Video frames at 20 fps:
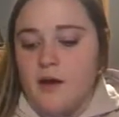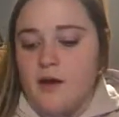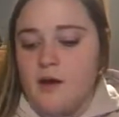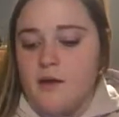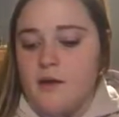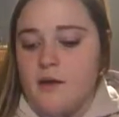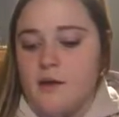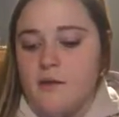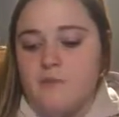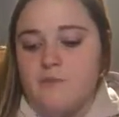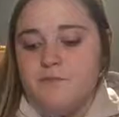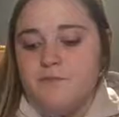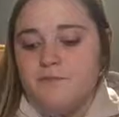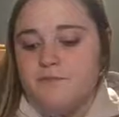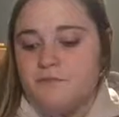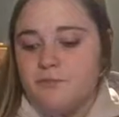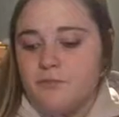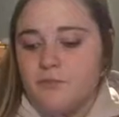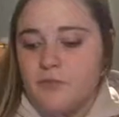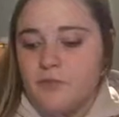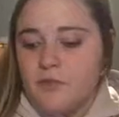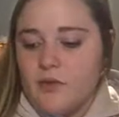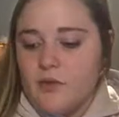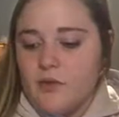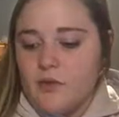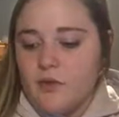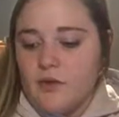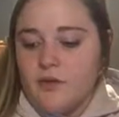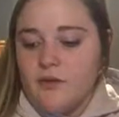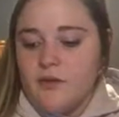The
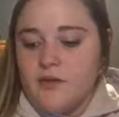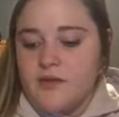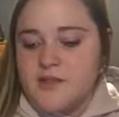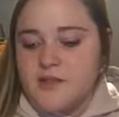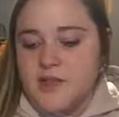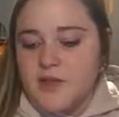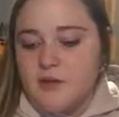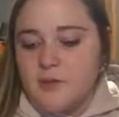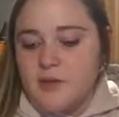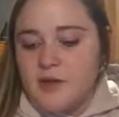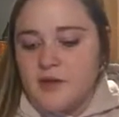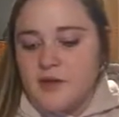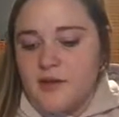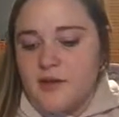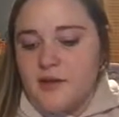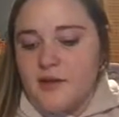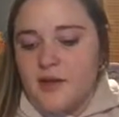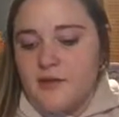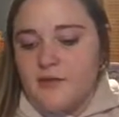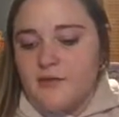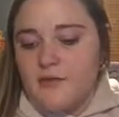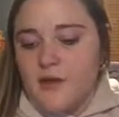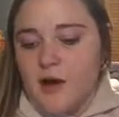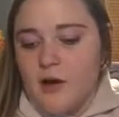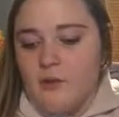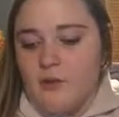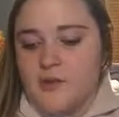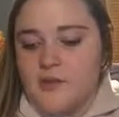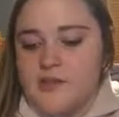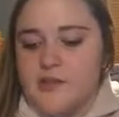assignment that I
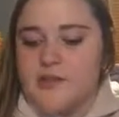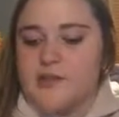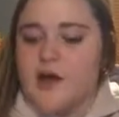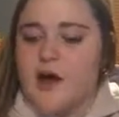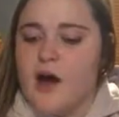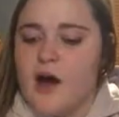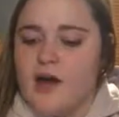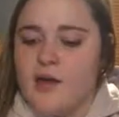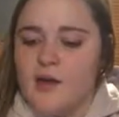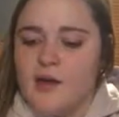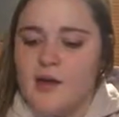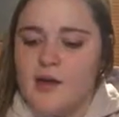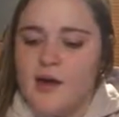felt was not